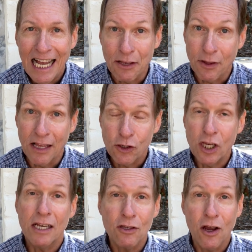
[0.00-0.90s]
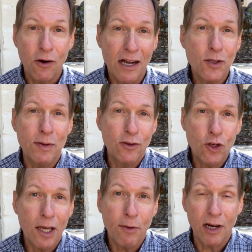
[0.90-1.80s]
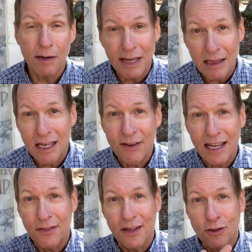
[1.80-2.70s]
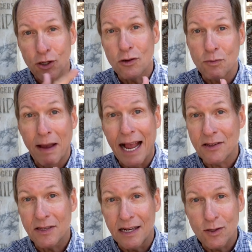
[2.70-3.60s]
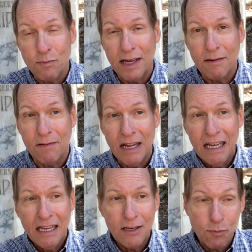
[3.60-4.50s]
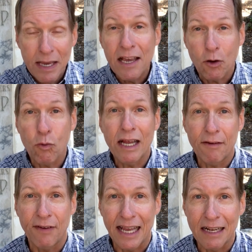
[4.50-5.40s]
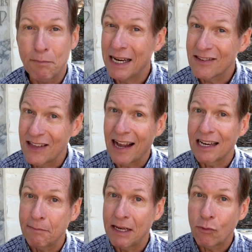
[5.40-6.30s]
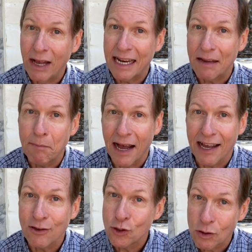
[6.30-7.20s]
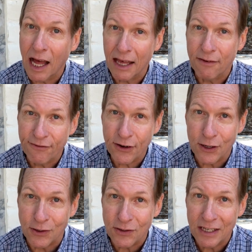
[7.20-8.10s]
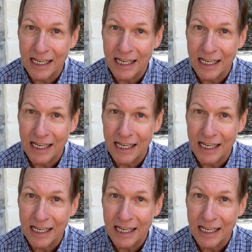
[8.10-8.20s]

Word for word: And she and her husband Jim are going to be living in the church manse that has been is being renovated, but it's not going to be ready by July the 1st.